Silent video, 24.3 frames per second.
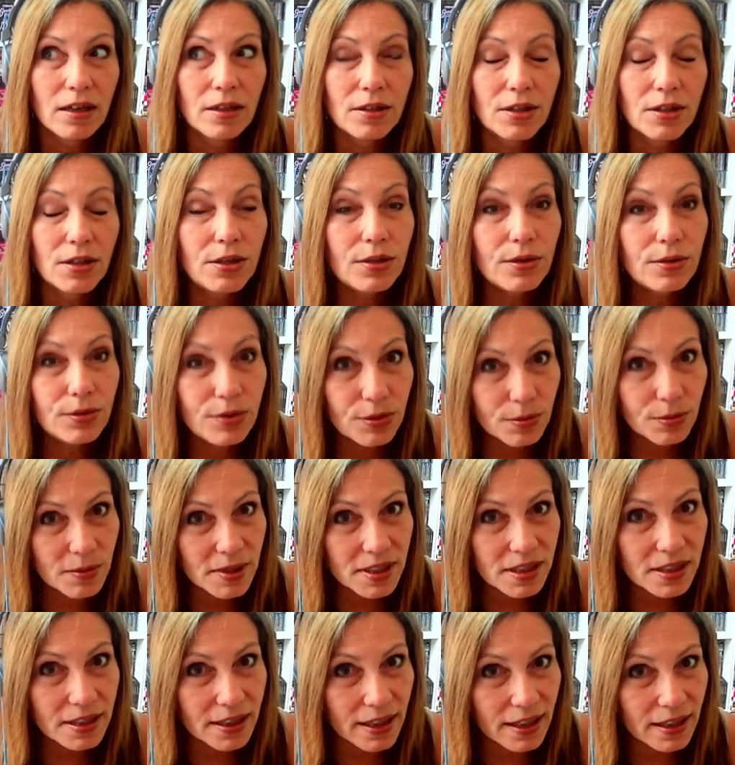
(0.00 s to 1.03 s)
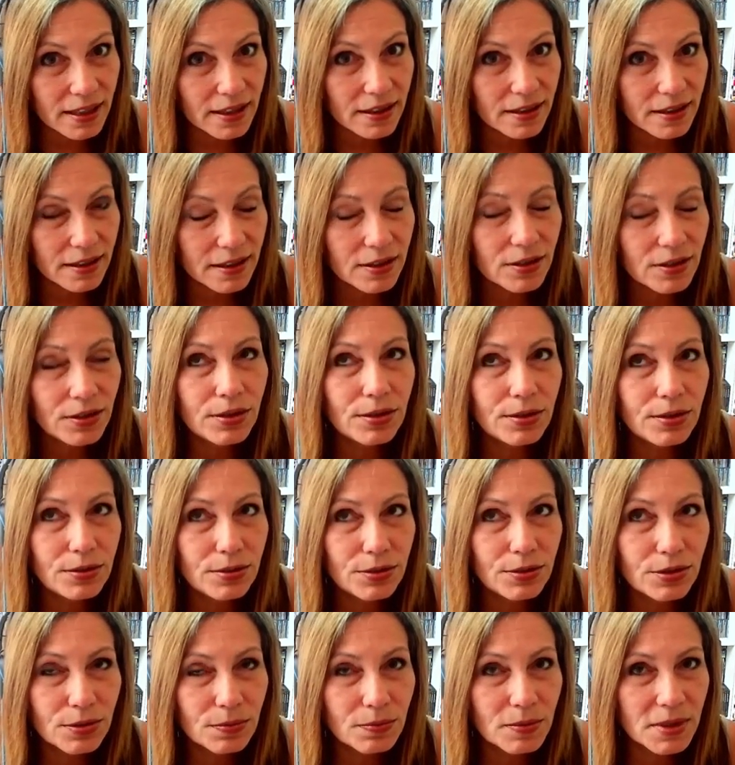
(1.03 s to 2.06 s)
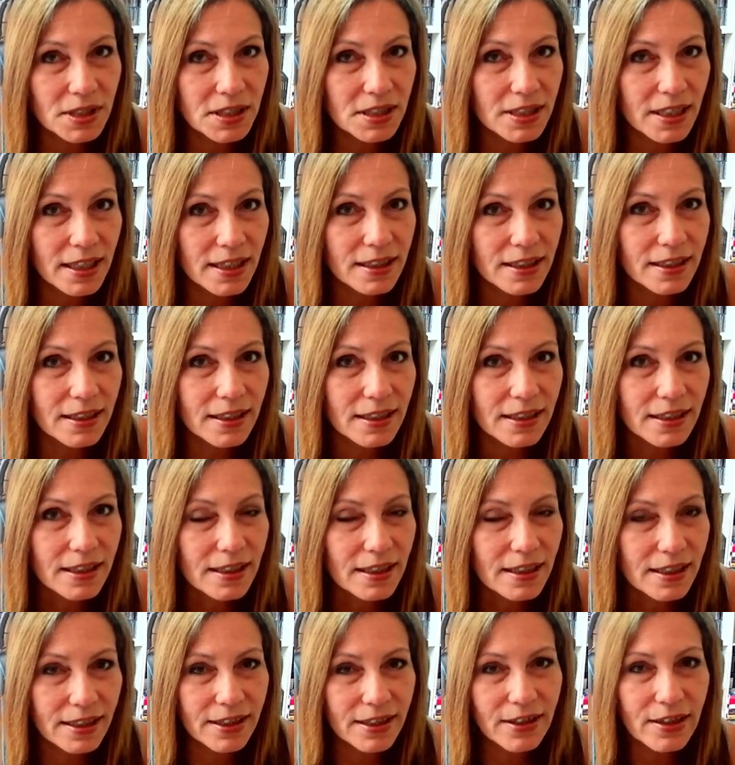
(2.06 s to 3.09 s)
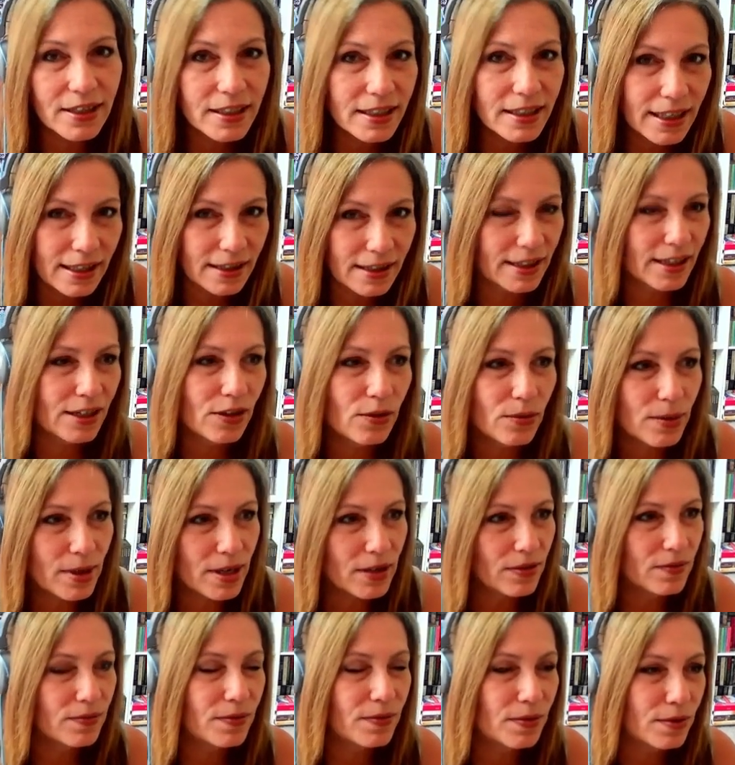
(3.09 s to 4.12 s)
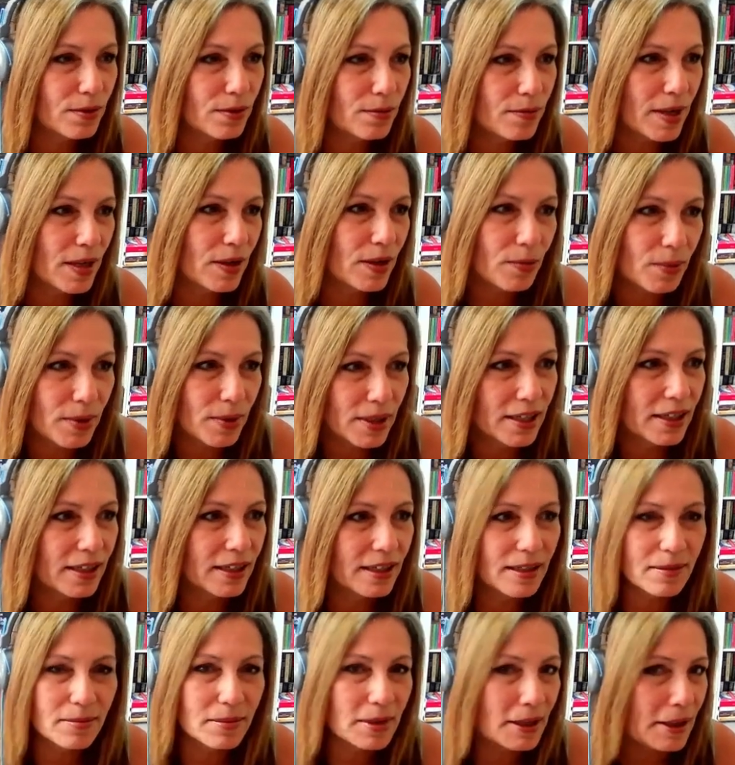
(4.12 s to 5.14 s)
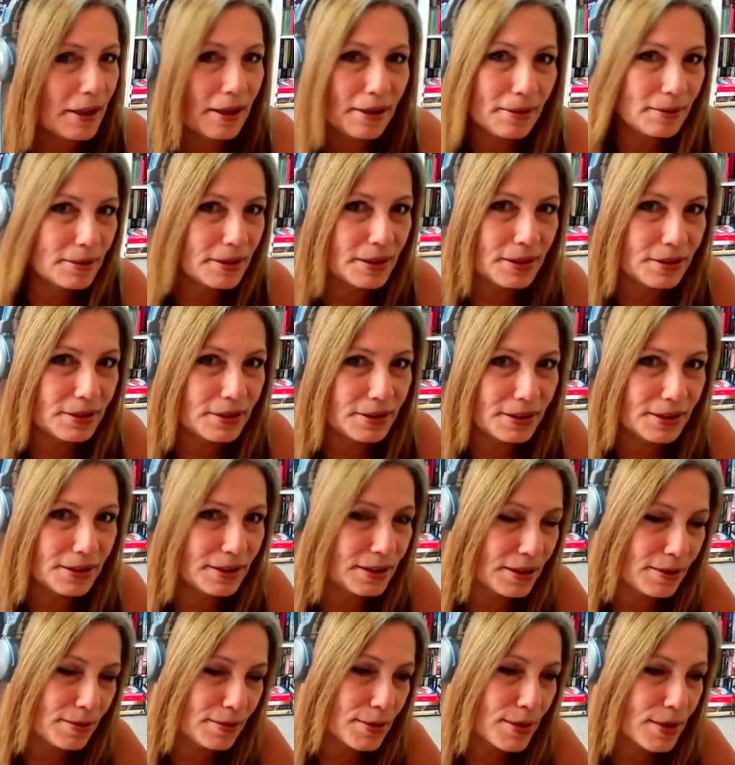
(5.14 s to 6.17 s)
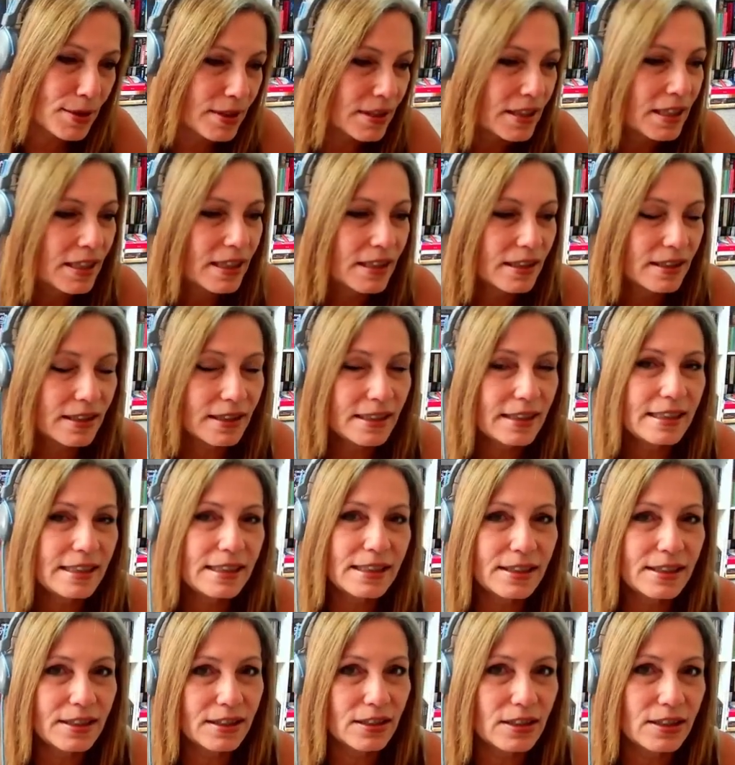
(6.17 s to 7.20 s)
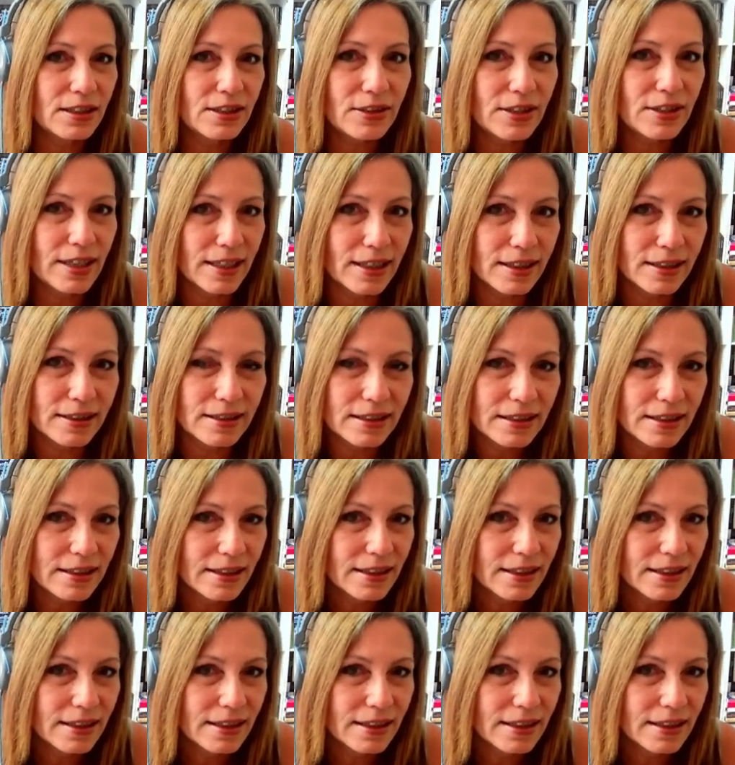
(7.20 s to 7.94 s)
Huge mistake. I carried that thing around for about a week, and I'm like, I don't want to do this anymore. Then I did the clarinet.